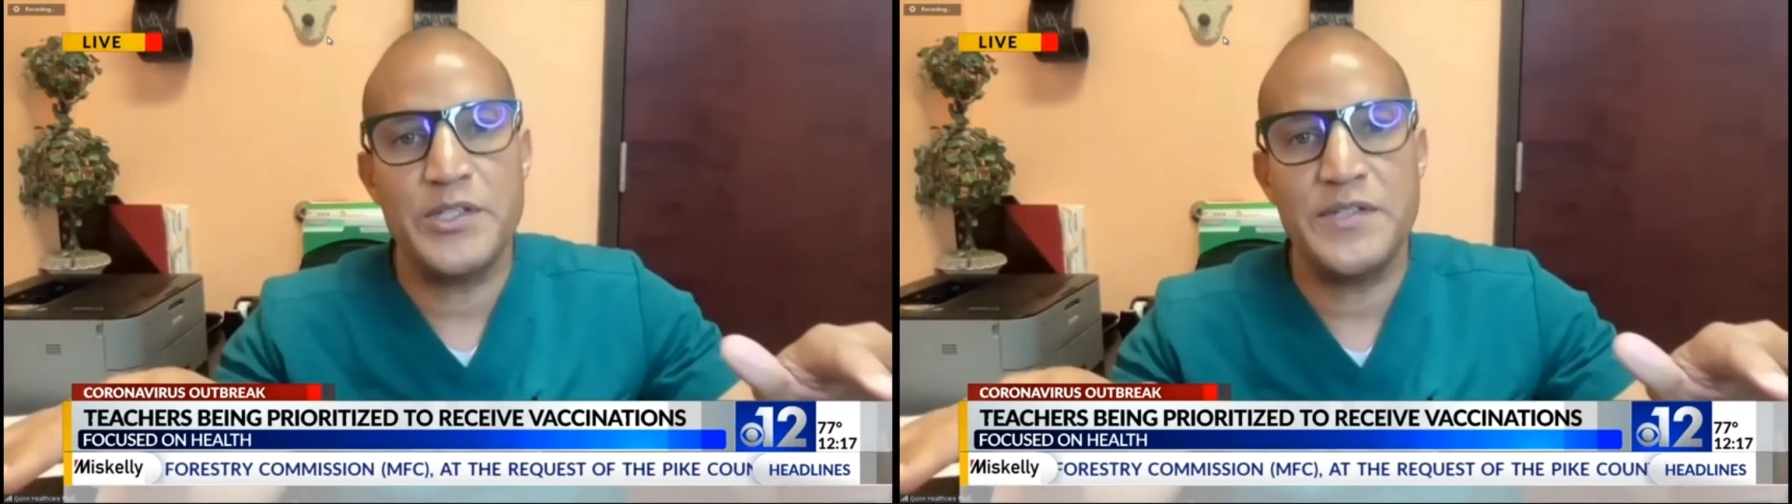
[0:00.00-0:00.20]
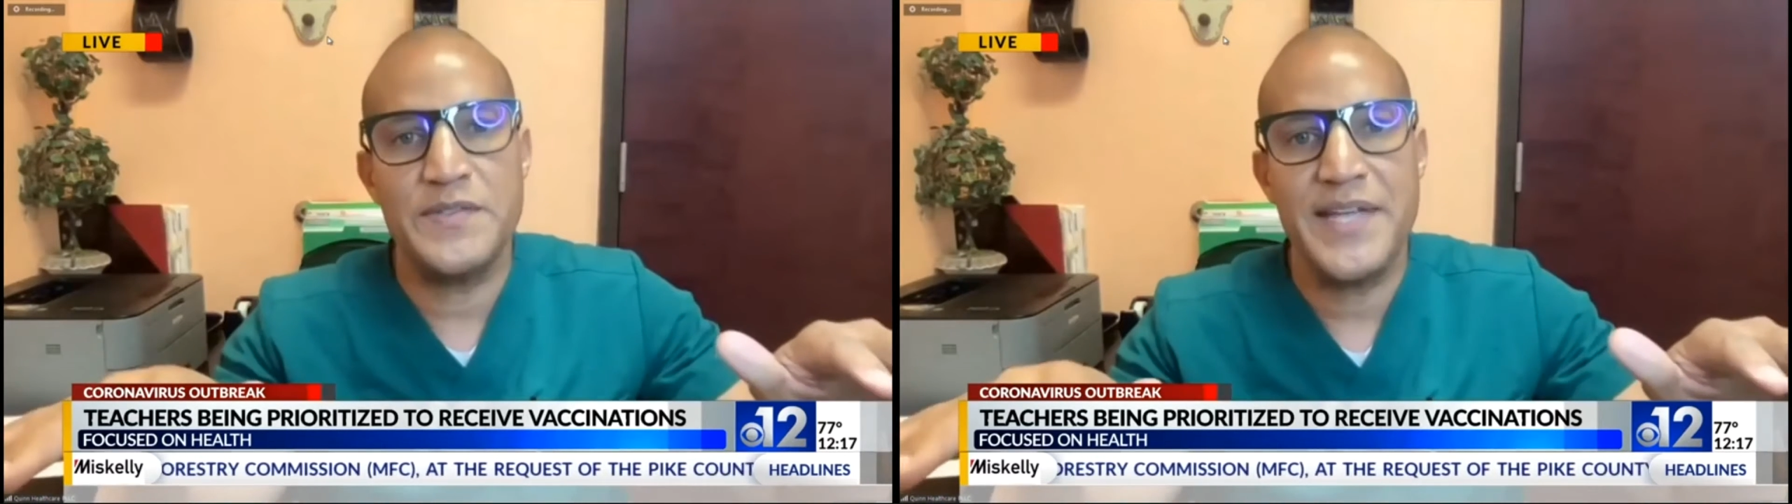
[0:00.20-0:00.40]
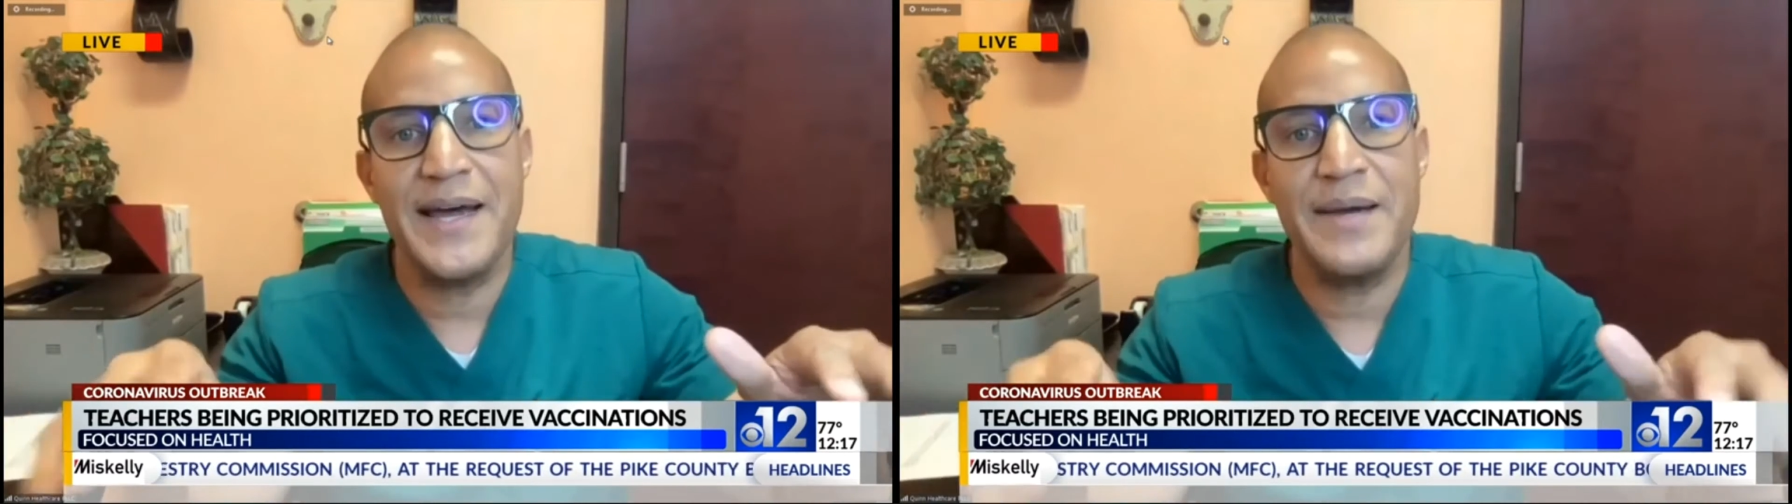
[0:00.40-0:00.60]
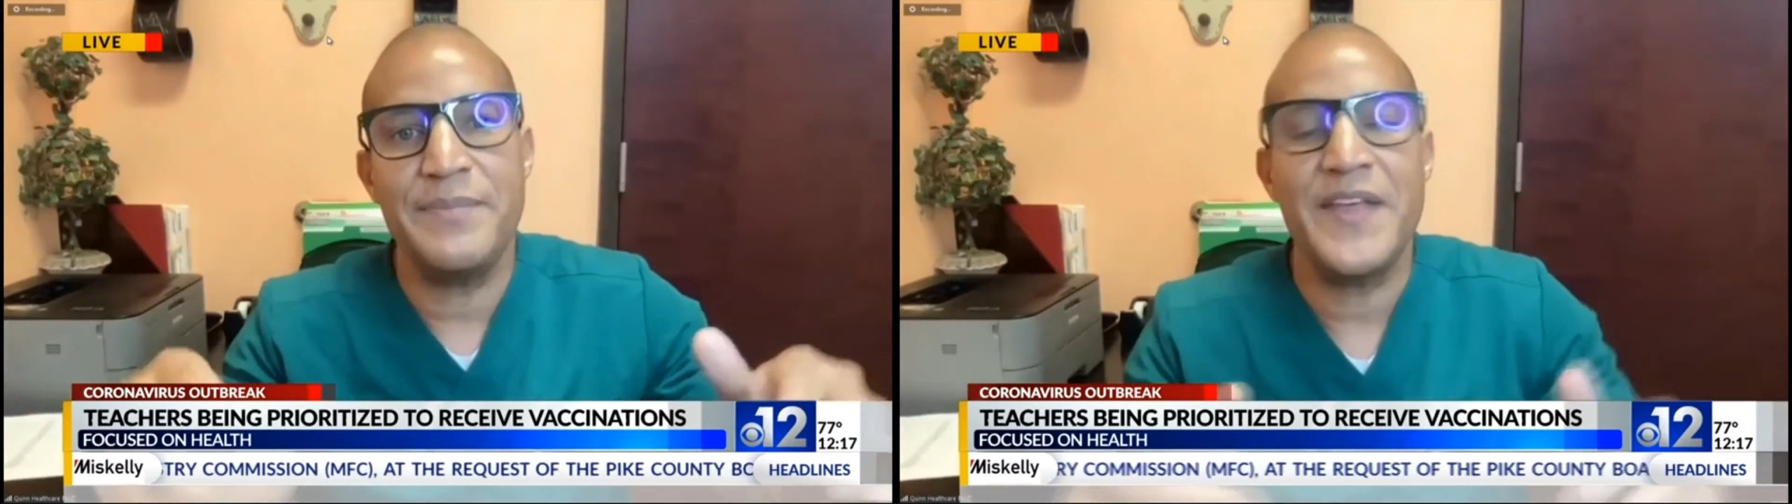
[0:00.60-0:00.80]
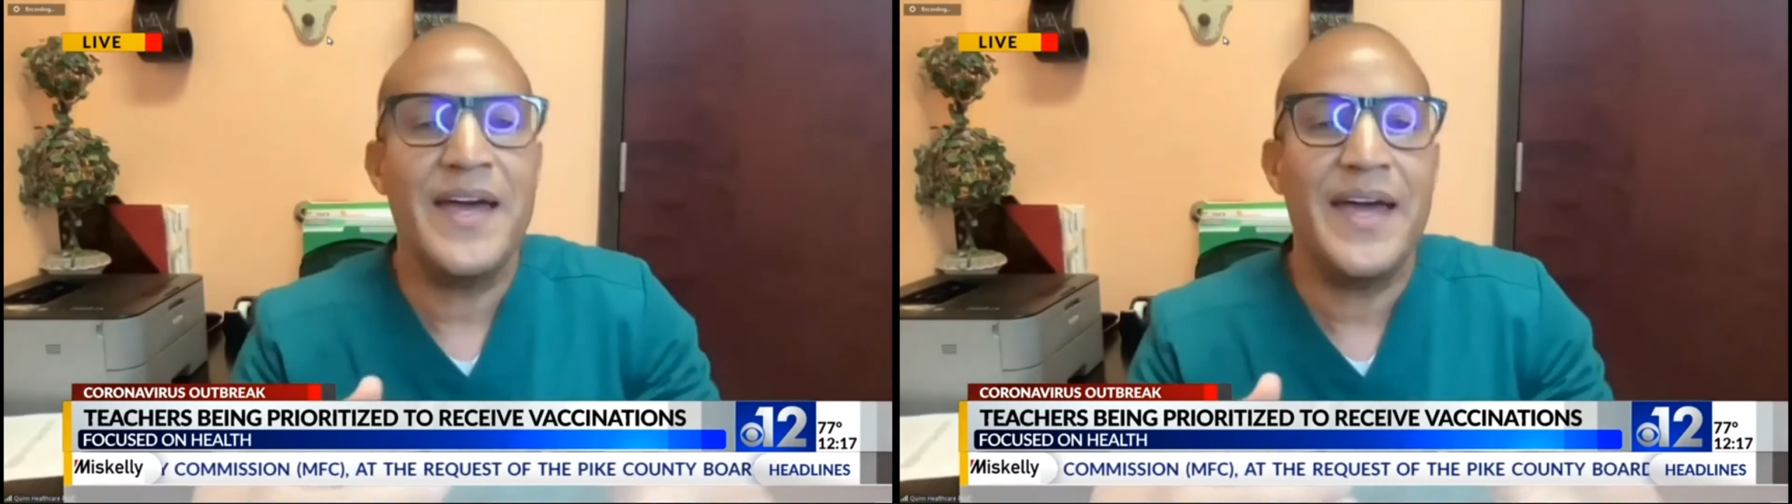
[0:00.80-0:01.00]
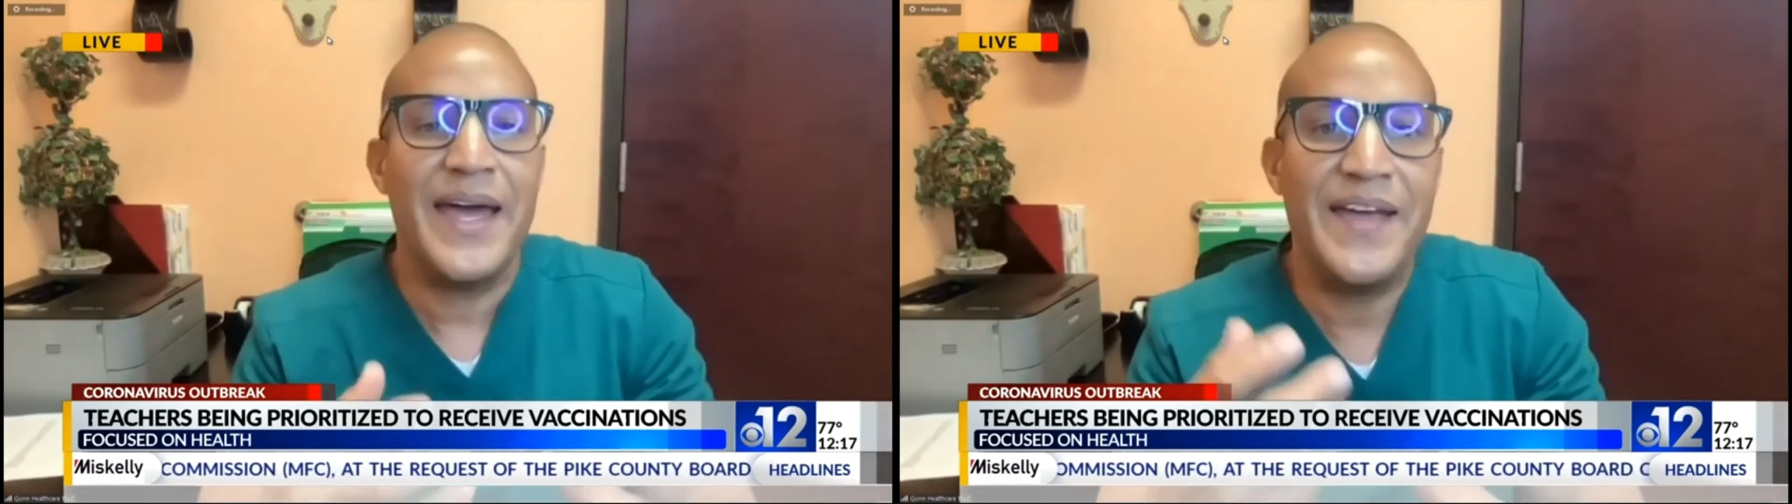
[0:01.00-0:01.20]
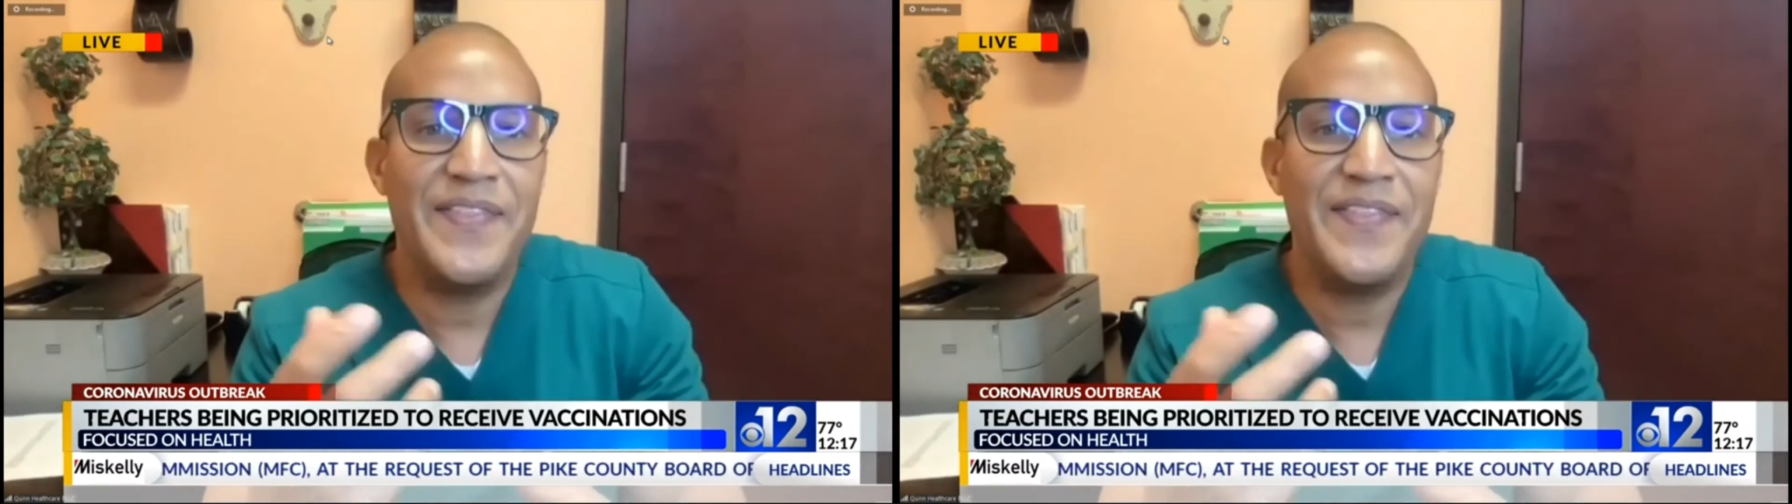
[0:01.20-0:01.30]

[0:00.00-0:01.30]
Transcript: of time and